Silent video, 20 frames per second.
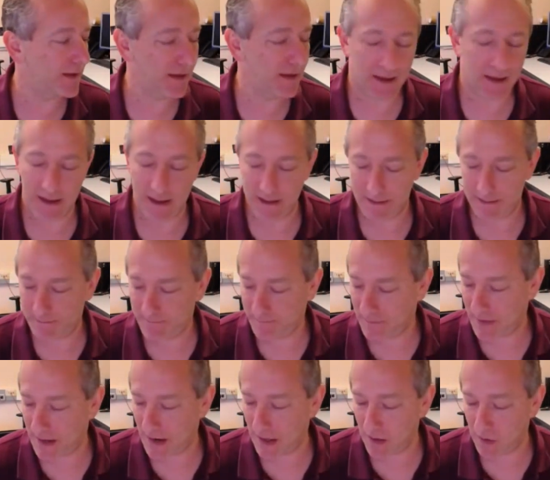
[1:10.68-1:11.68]
Um,
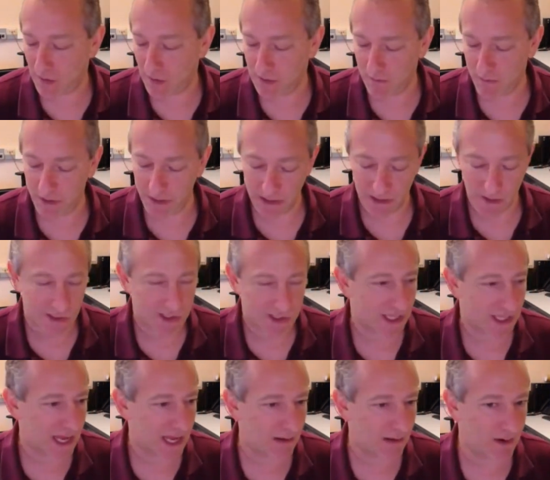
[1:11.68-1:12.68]
and I'll hold it really close to
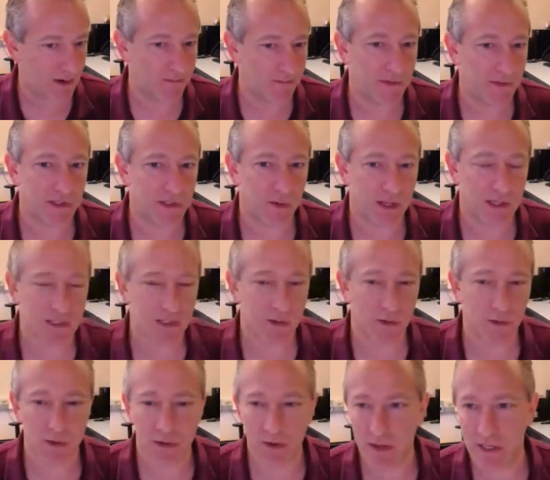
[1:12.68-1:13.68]
the camera so we can see what
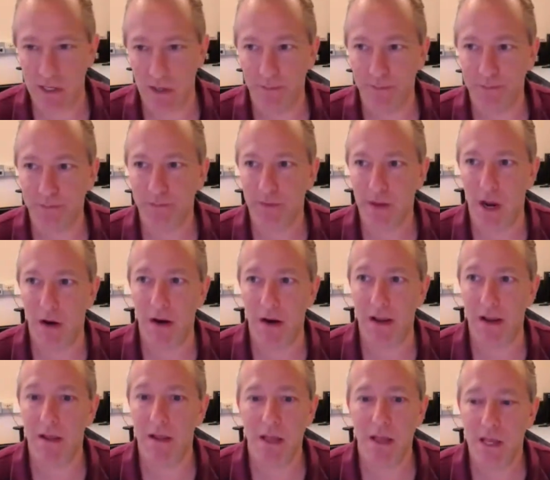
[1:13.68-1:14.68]
we can do. All
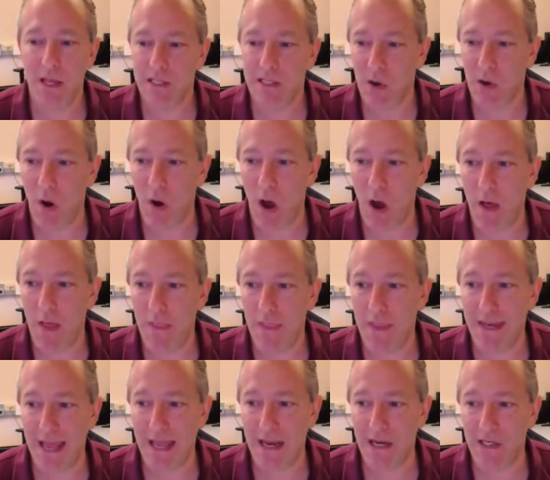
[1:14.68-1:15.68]
right, so on the
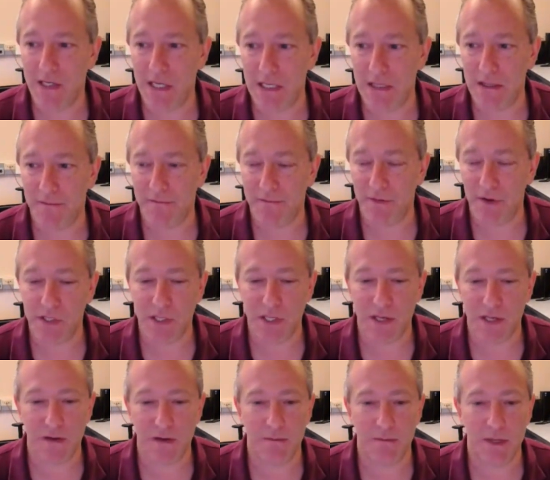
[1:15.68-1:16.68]
data sheet, the
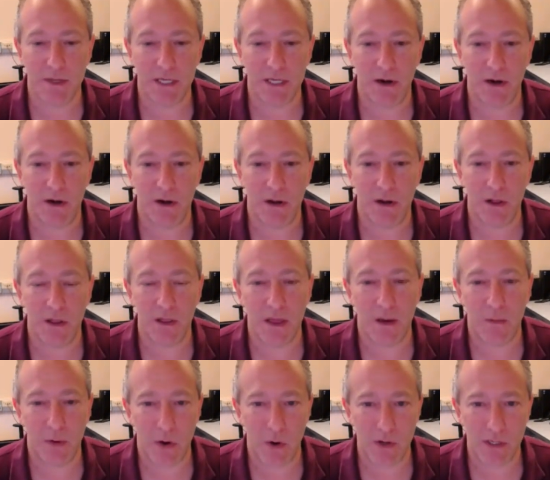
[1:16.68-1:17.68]
first material that
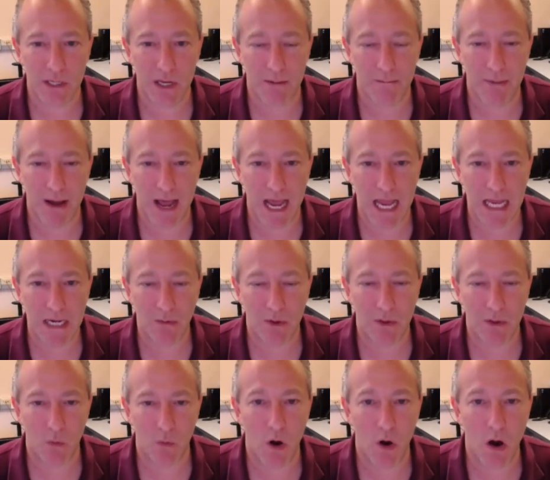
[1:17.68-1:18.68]
we're going to combine with
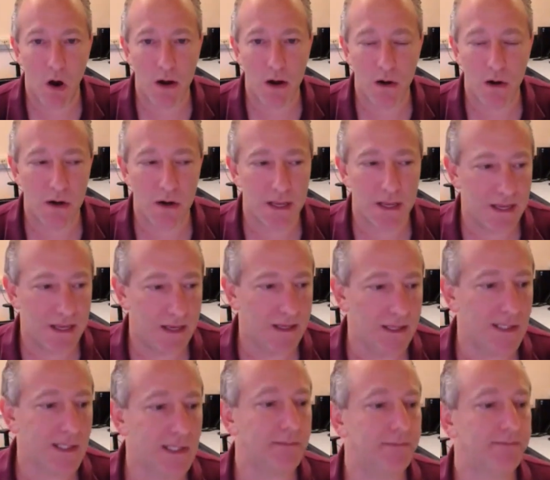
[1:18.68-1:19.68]
water
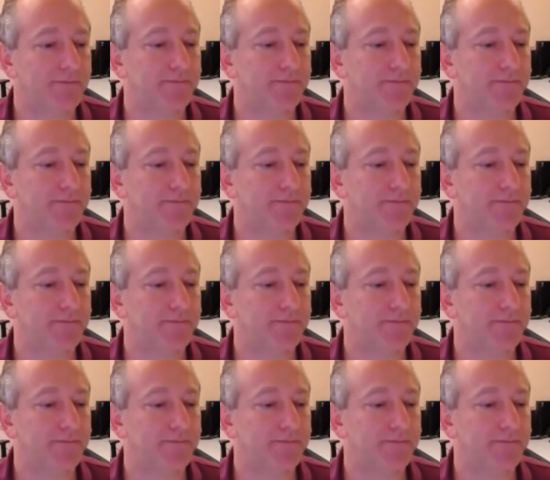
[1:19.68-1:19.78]
is